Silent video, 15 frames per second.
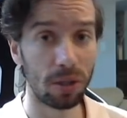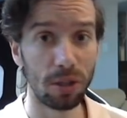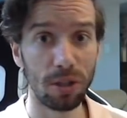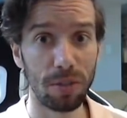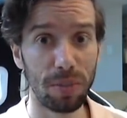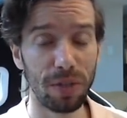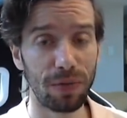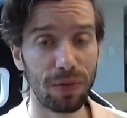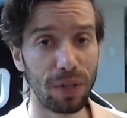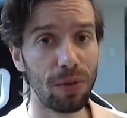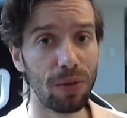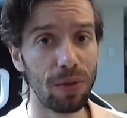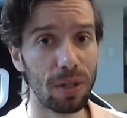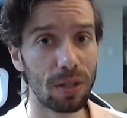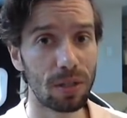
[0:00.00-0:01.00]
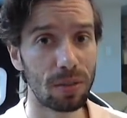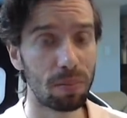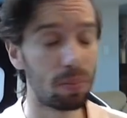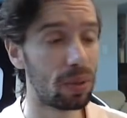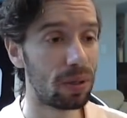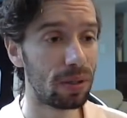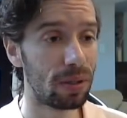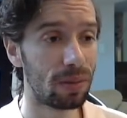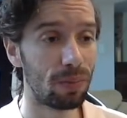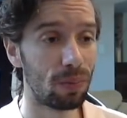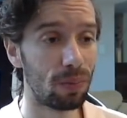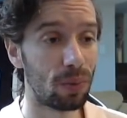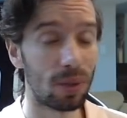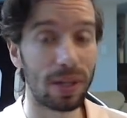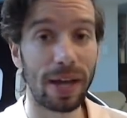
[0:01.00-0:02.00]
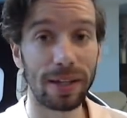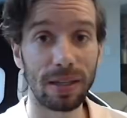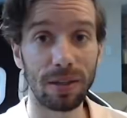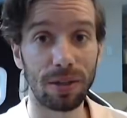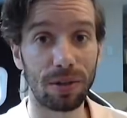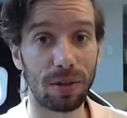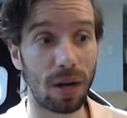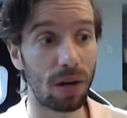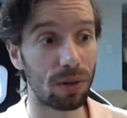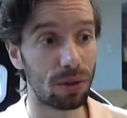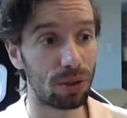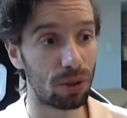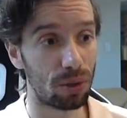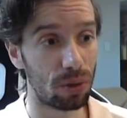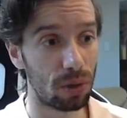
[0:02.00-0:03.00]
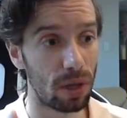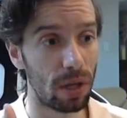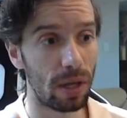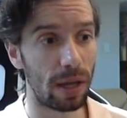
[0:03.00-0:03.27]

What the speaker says: good beefy units, but we're lacking the crowd control,